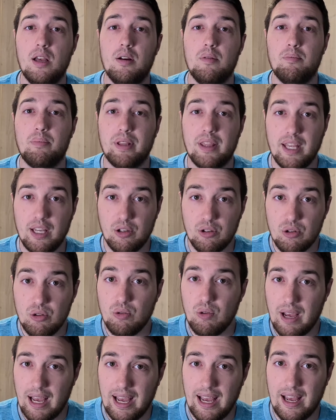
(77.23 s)
But they
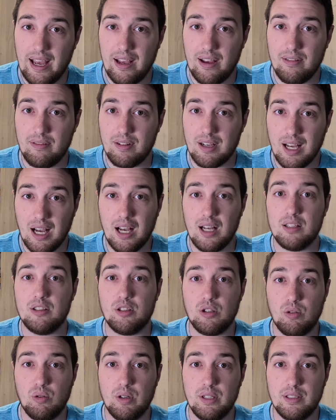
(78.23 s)
do have
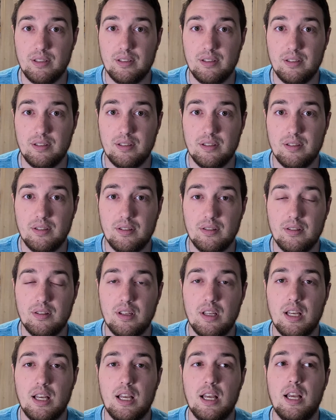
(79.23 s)
consequences.
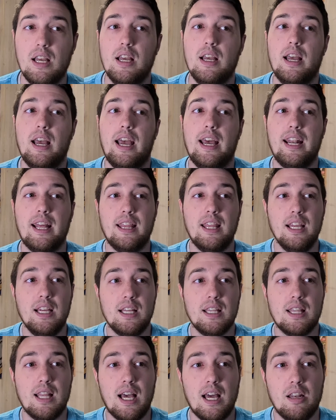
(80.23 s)
And I think a
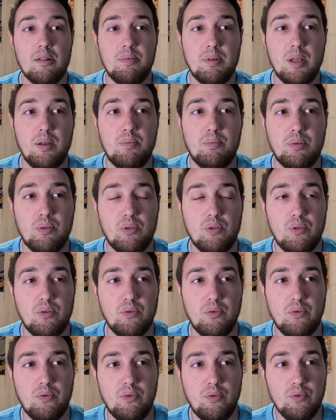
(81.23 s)
lot of
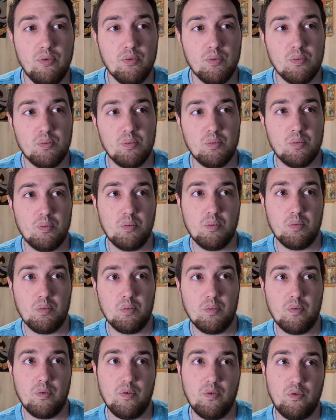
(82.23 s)
people
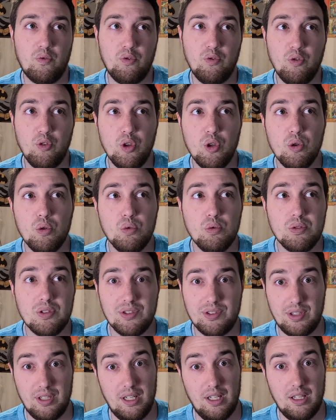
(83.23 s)
view
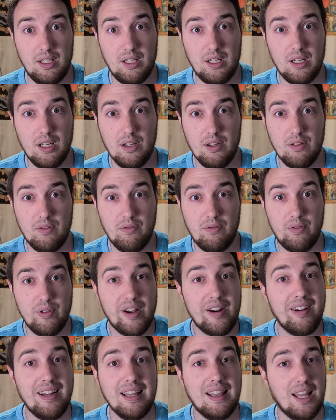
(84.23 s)
sin
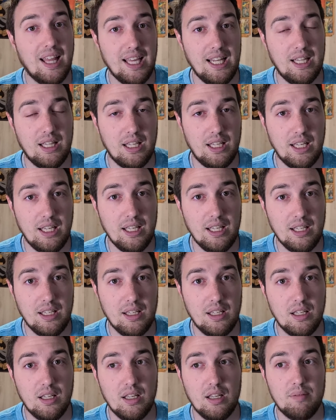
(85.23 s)
very lightly
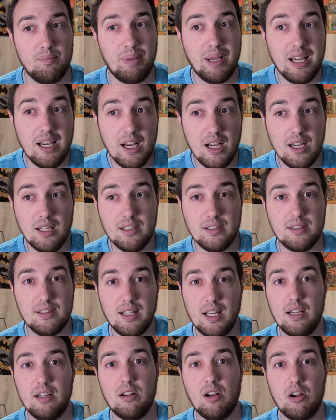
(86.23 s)
because
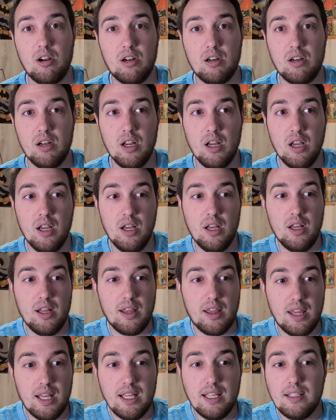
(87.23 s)
there are
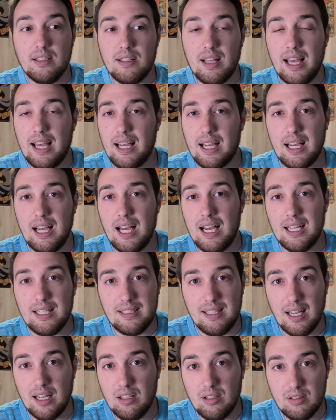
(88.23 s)
things that
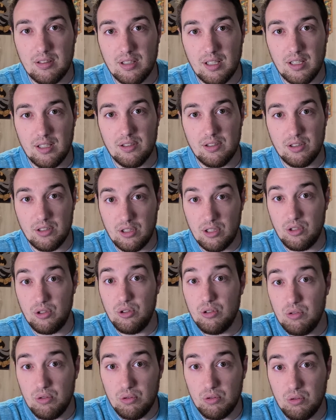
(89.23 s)
God tells us to
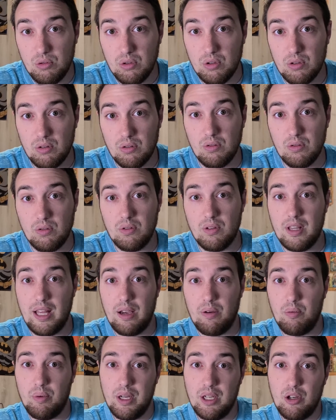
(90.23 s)
do
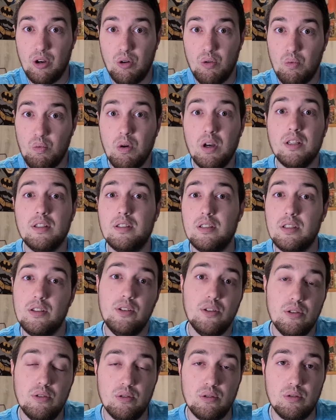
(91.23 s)
that we don't want to
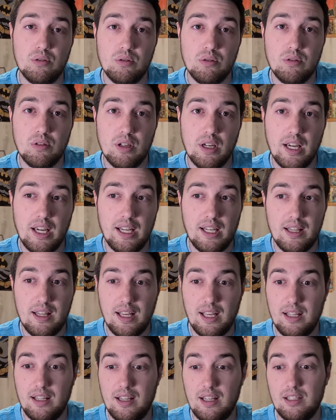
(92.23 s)
do. And
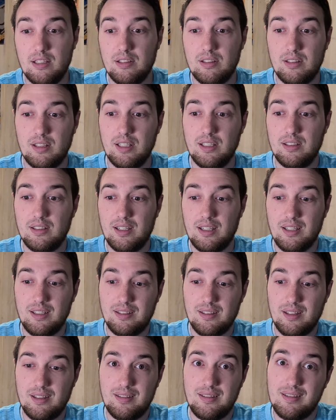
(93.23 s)
then there's things that he
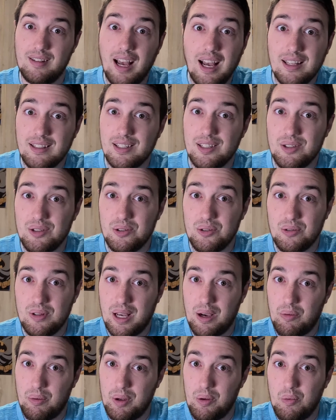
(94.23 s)
says not to do
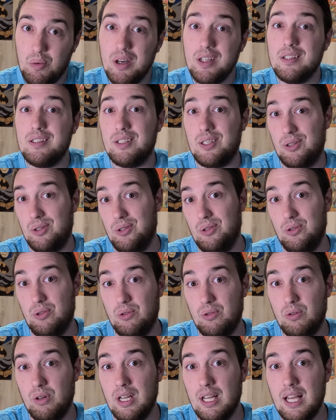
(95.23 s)
that we want to
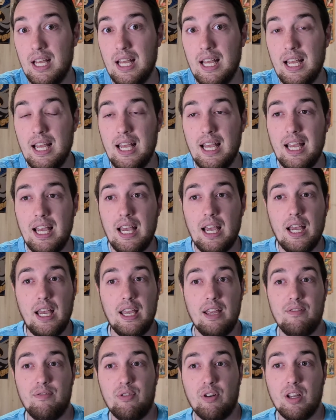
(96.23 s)
do.
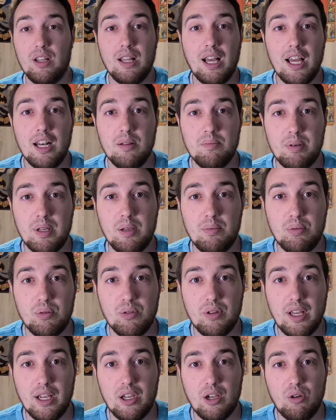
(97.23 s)
And for a lot of people,
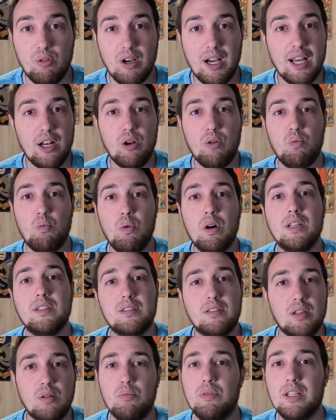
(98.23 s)
they go, well, I don't want
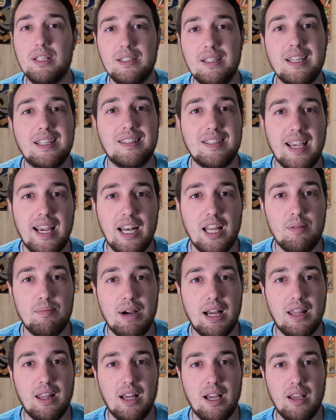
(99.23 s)
someone dictating
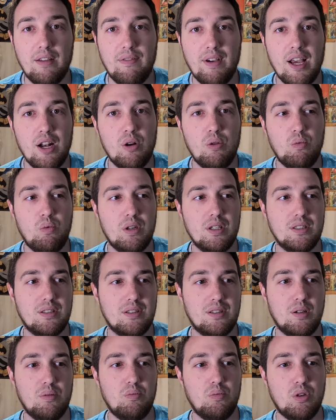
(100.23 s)
my life. I don't want
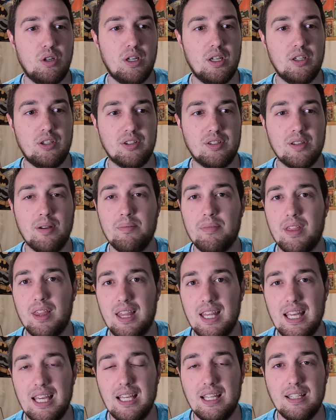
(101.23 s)
someone or
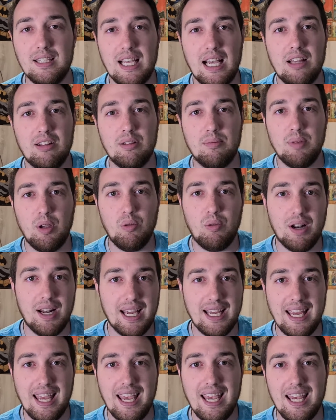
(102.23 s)
something telling me what
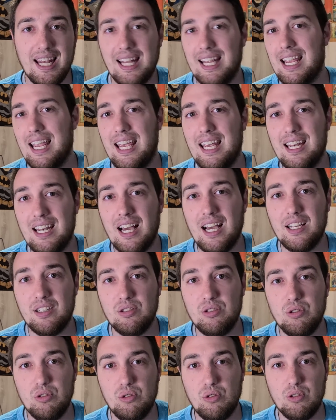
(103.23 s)
I can and cannot do.